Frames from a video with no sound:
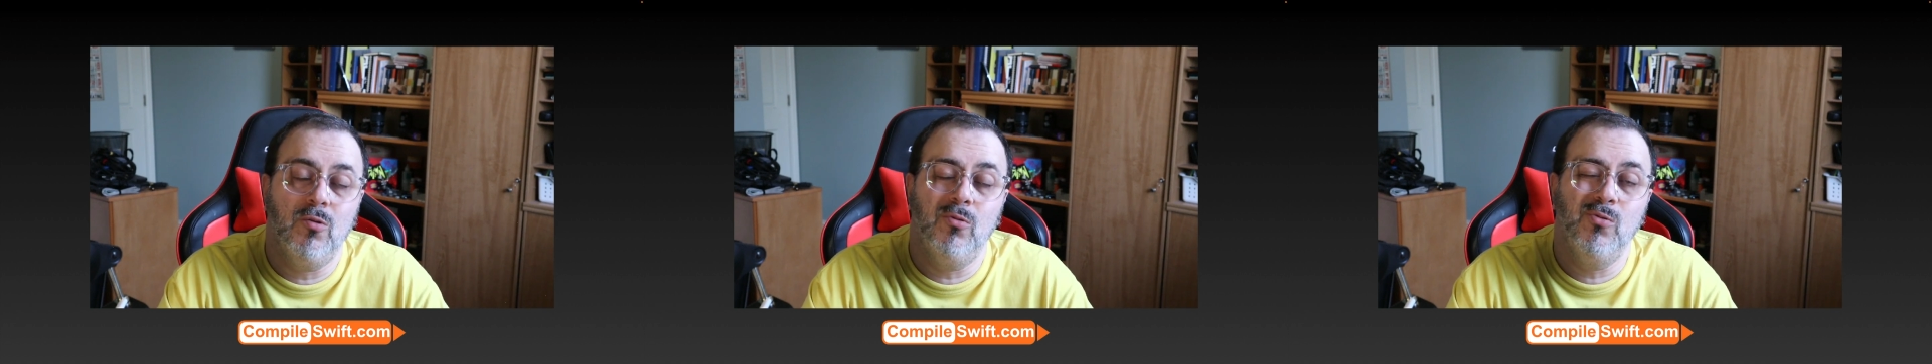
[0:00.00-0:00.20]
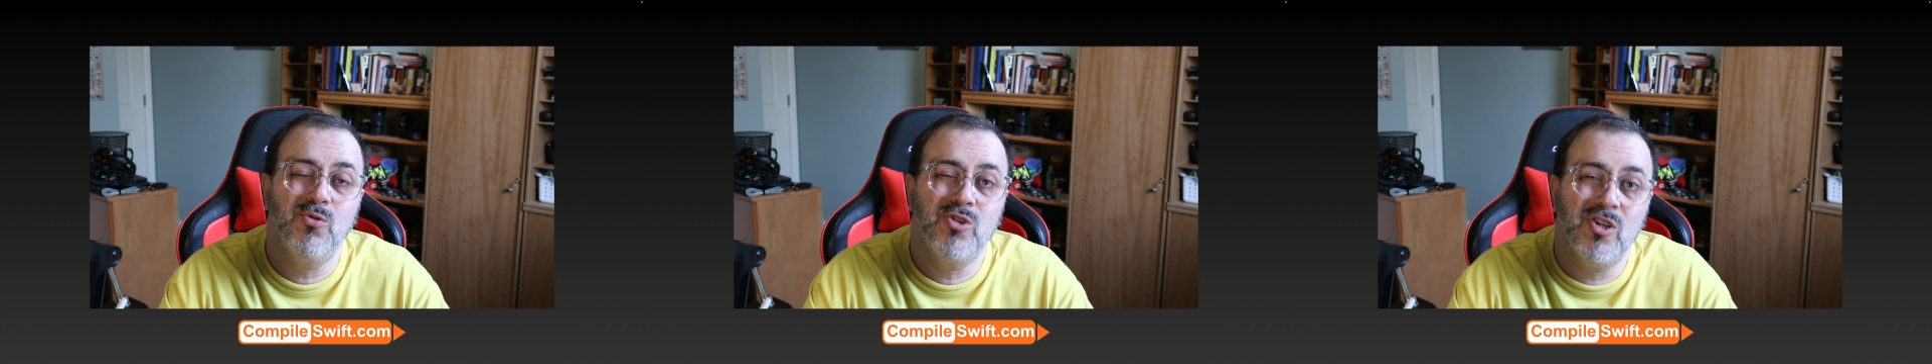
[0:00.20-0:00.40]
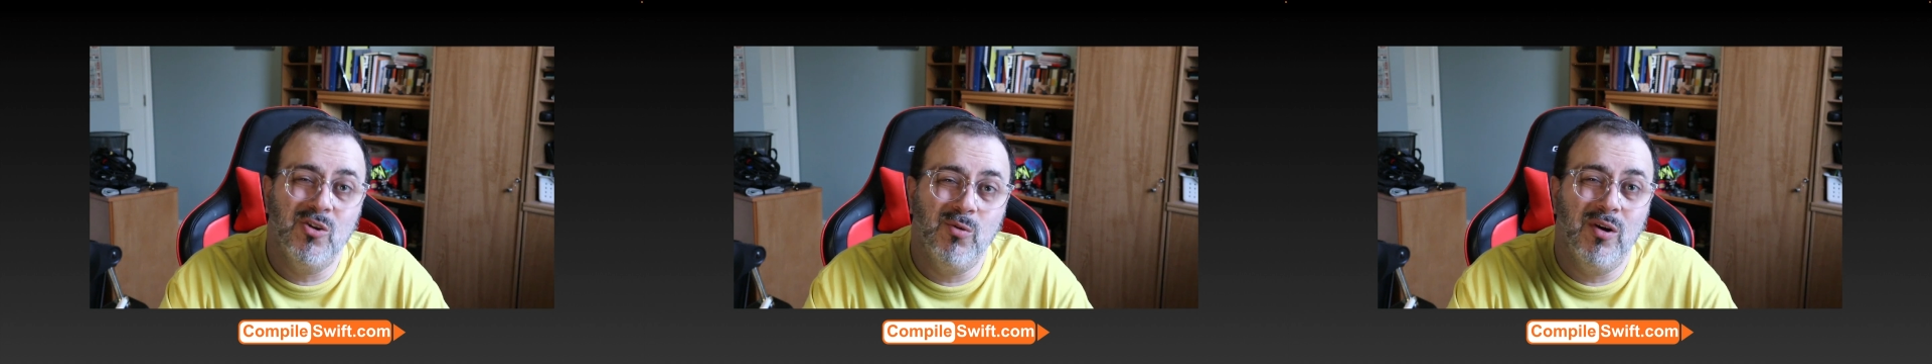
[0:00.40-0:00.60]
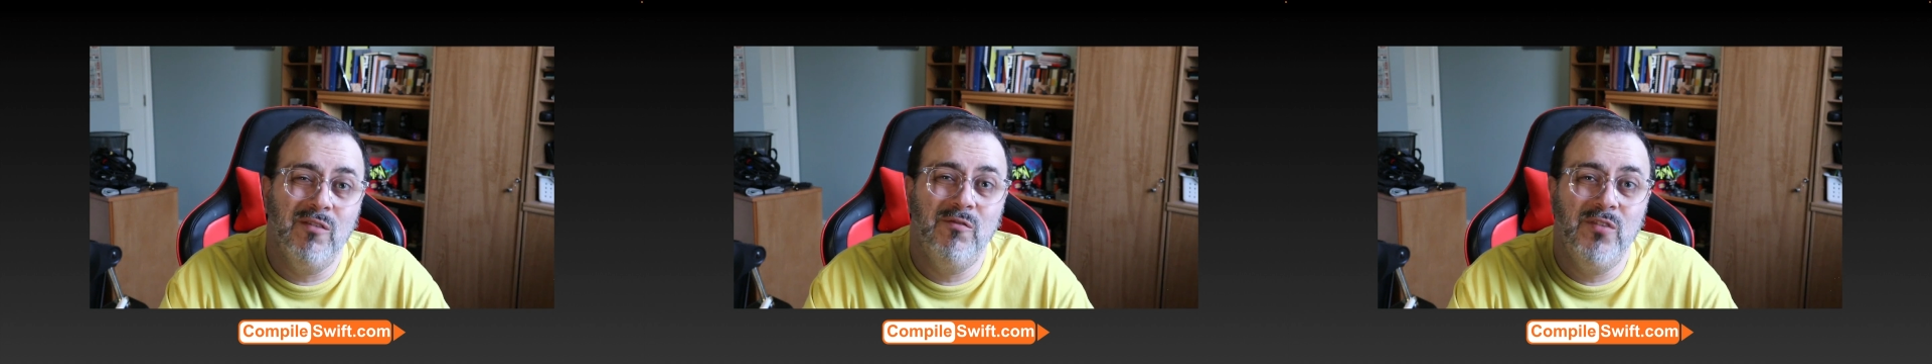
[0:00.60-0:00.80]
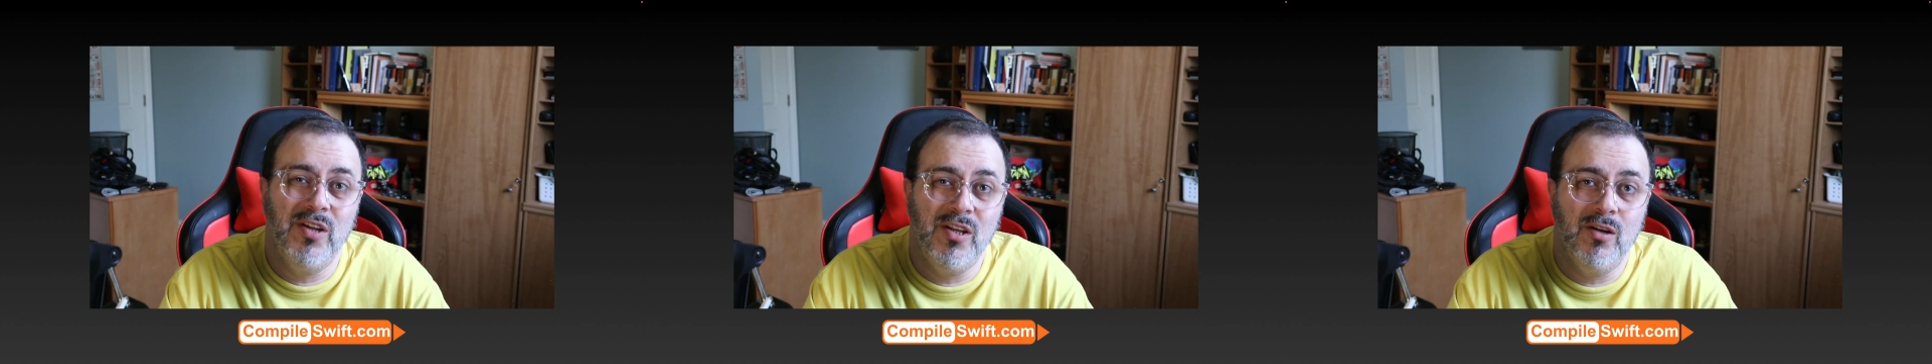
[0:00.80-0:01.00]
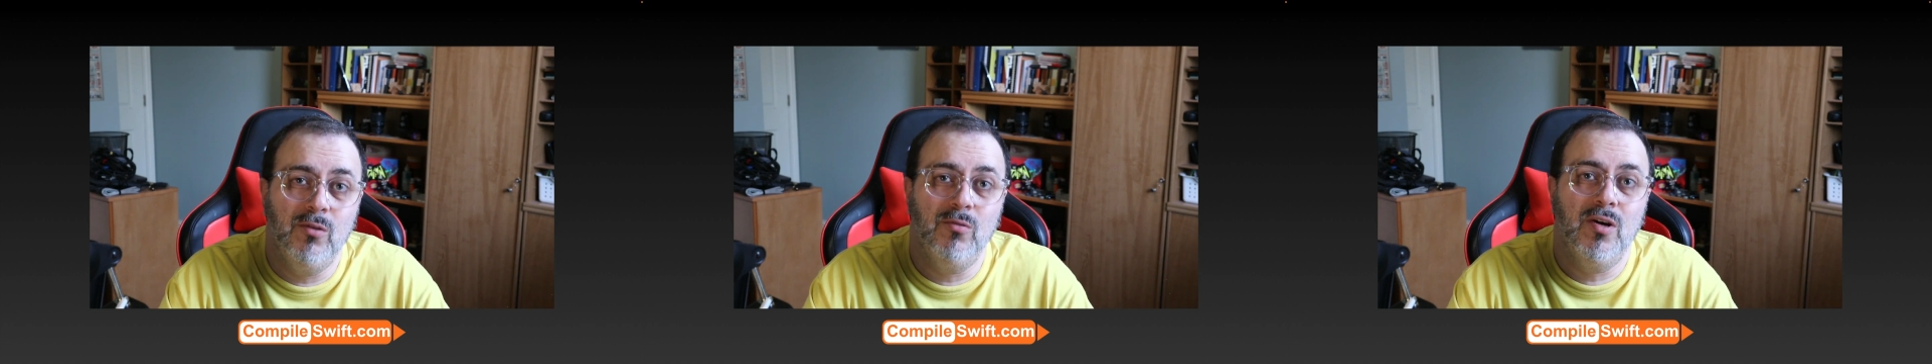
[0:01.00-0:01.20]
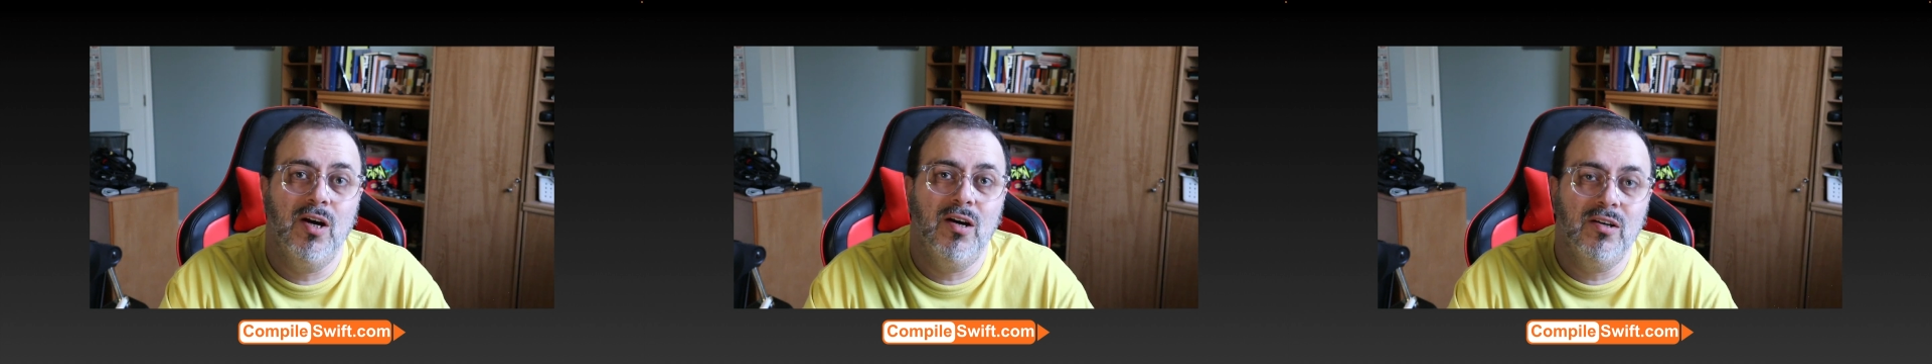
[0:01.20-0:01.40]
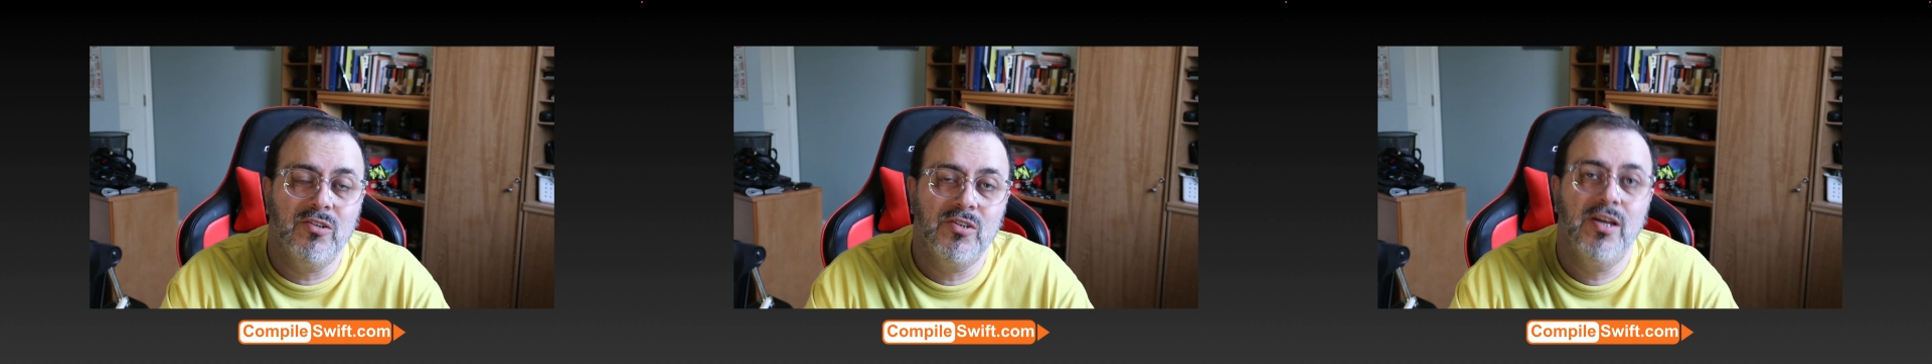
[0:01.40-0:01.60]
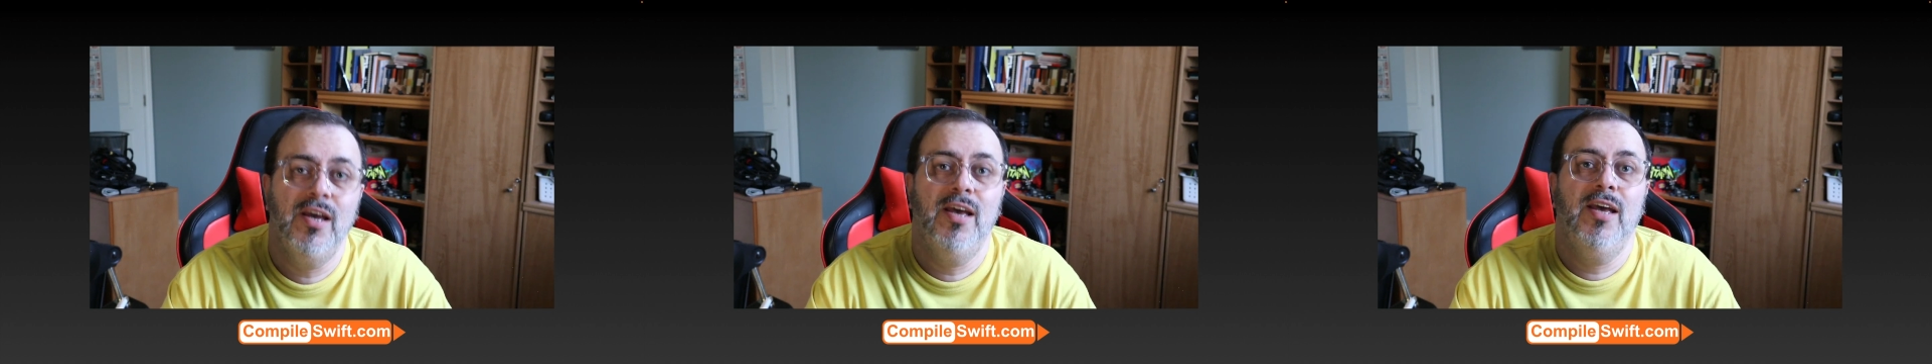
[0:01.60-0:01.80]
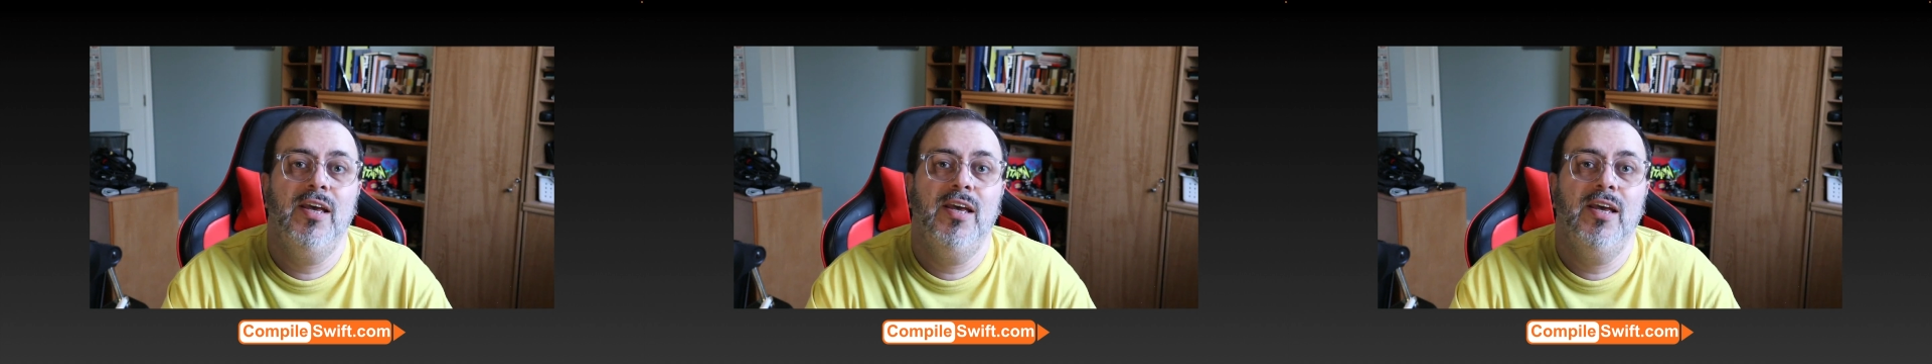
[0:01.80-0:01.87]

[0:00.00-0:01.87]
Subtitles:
also a video cast